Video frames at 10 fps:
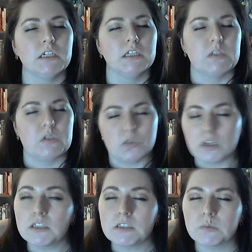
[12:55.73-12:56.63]
The
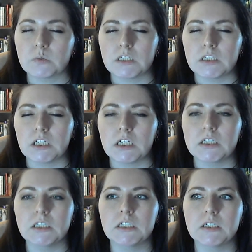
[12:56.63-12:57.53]
struggle is real.
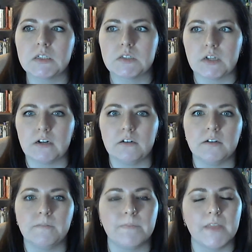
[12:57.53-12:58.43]

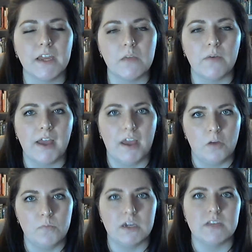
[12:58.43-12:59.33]
So anyway, I
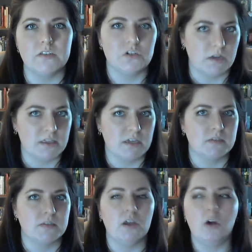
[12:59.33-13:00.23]
hope you guys enjoyed
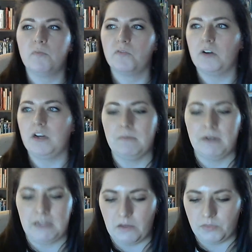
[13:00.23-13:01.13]
this. I hope for
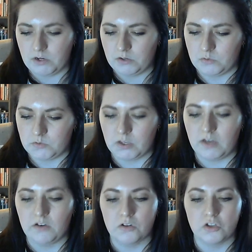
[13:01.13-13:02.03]
anybody out there who's
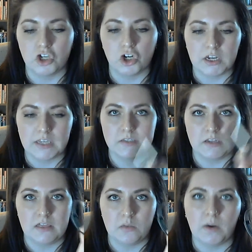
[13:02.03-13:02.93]
curious
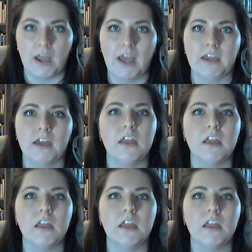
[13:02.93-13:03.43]
in the Ray,